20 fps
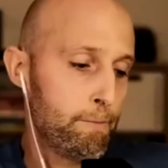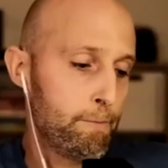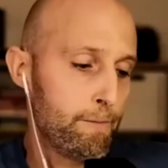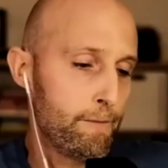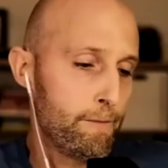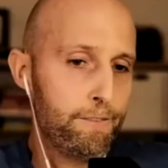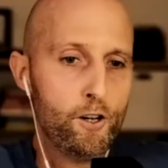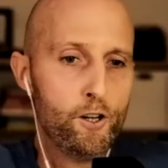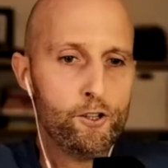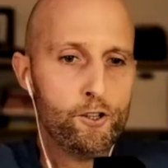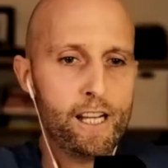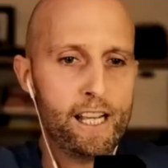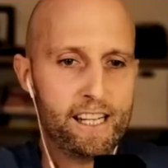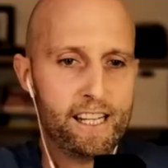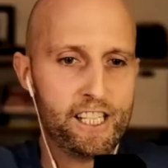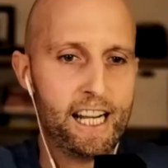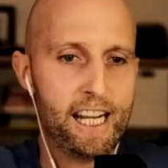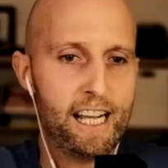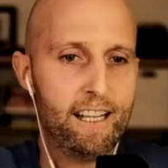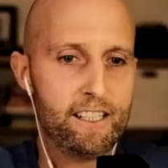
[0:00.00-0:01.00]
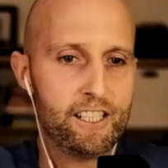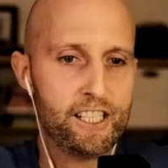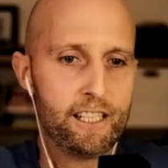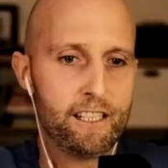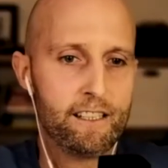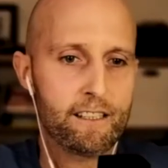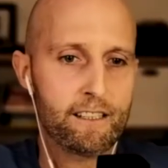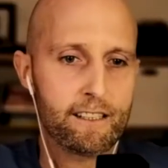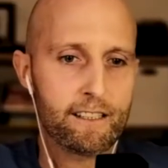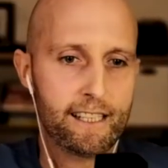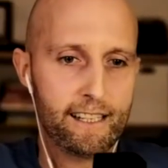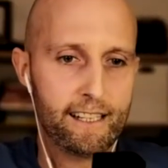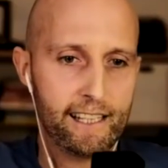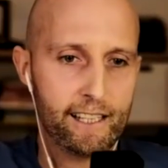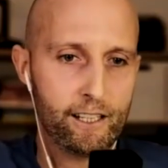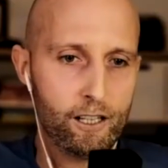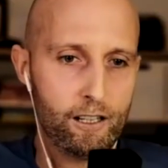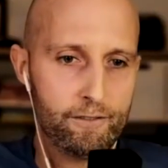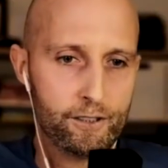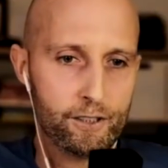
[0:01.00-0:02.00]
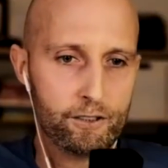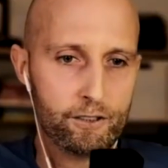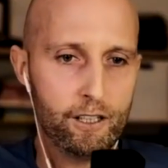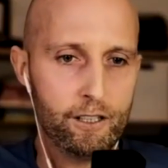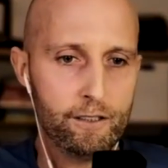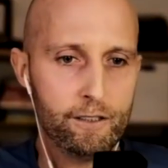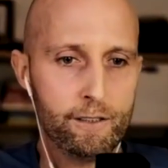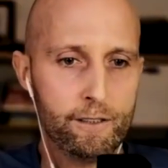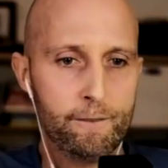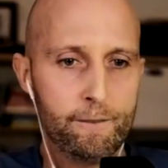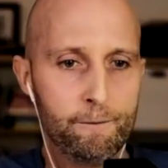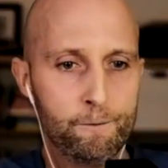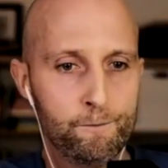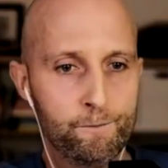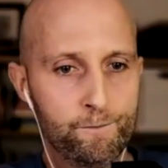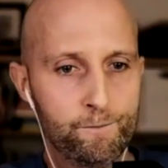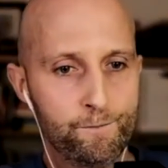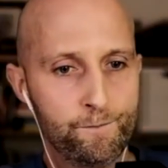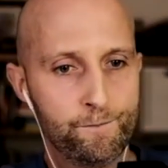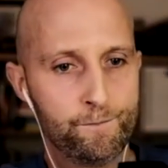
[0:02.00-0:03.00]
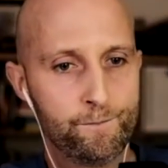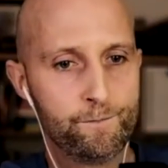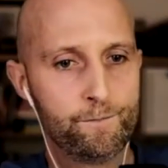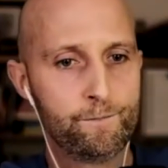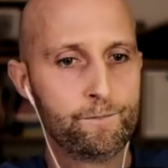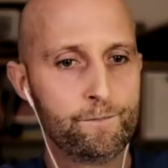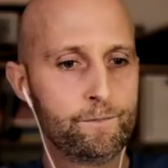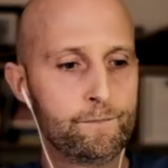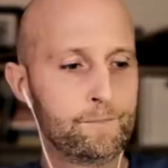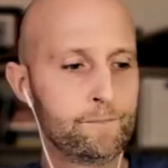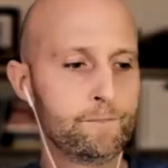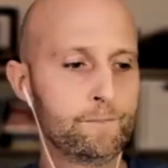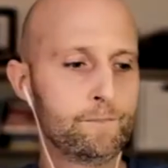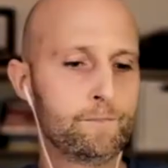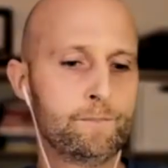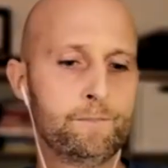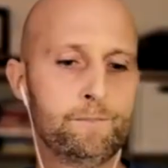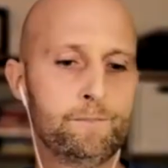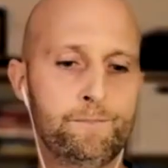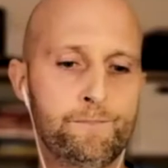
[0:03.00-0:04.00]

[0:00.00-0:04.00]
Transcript: fun and challenging getting it off the ground. So